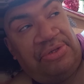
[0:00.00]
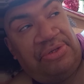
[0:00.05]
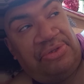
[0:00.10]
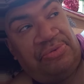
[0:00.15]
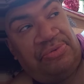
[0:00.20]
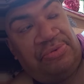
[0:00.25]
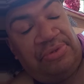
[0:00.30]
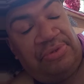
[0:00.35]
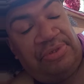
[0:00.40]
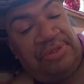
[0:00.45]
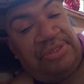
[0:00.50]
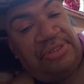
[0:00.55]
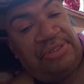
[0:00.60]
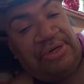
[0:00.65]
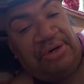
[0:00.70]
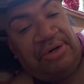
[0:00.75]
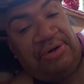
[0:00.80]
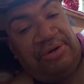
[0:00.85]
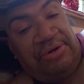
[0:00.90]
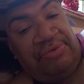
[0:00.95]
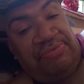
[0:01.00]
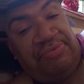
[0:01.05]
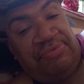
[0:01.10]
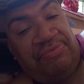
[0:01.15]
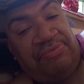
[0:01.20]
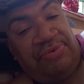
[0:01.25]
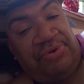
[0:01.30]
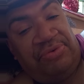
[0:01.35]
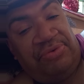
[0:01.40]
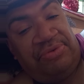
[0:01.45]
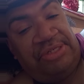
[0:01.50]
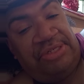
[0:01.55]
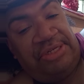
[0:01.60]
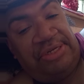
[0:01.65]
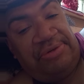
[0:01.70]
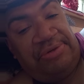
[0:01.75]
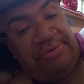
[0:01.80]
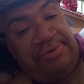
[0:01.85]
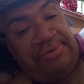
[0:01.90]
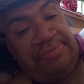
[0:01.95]
were the start of a real
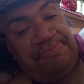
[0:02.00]
terror.